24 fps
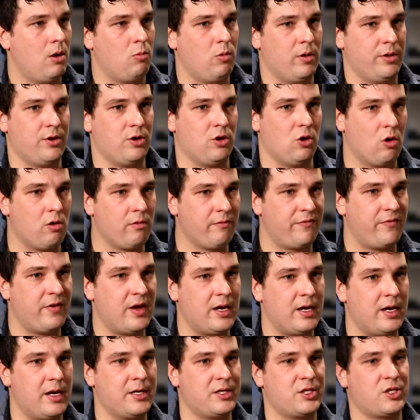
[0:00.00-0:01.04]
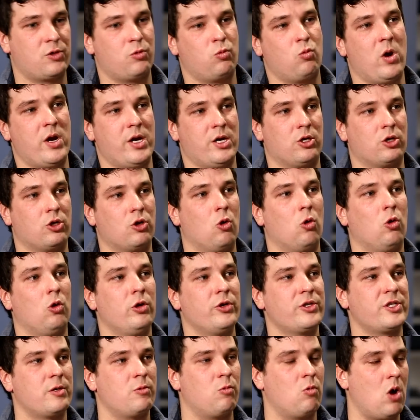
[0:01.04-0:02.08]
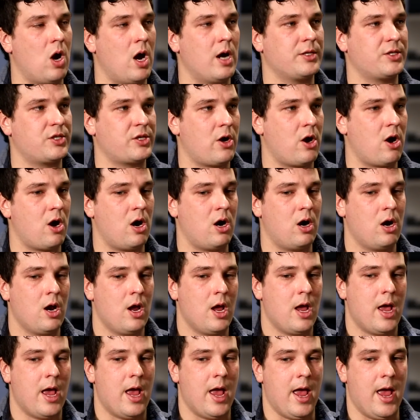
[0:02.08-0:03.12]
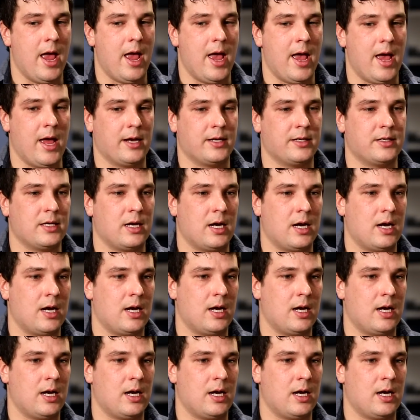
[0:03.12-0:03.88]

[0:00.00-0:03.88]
with your own fitness, what your goals and wants are, and